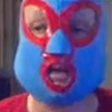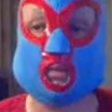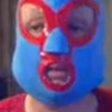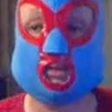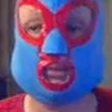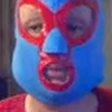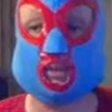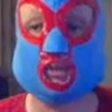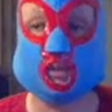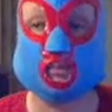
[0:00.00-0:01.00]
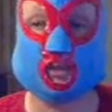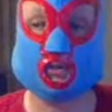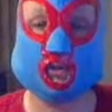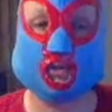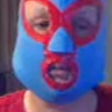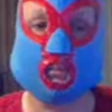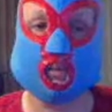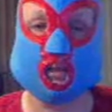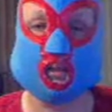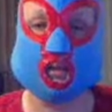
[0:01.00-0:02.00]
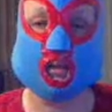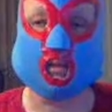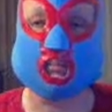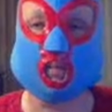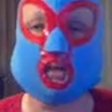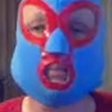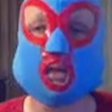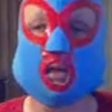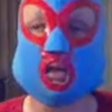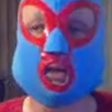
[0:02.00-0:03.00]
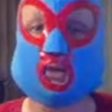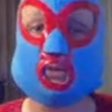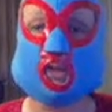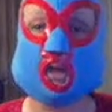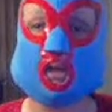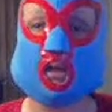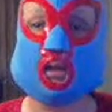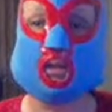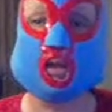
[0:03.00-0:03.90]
Now I want to switch subjects a little bit, Inmendham. You said